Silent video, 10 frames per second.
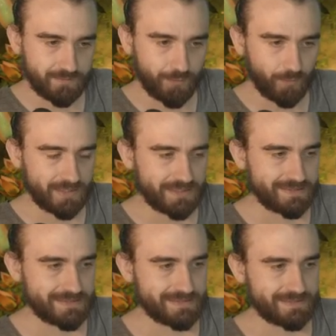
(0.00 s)
Probably.
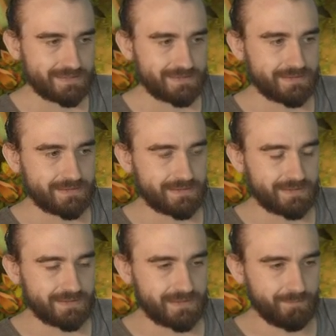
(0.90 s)

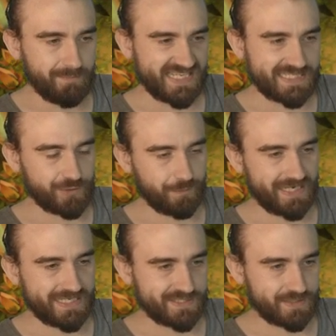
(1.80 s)
Mastery
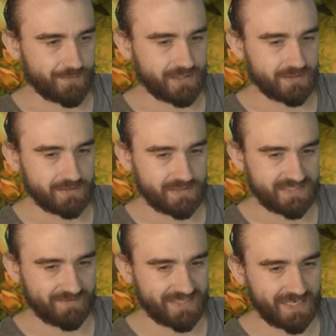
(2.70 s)
pass or something.
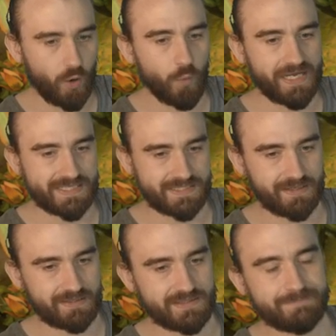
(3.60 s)
need to have the Oh, he has the
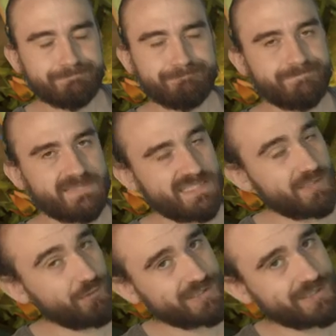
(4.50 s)
cat.
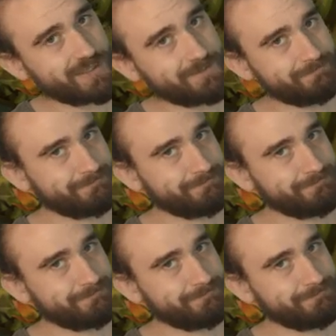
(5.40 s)
It's a rich guy.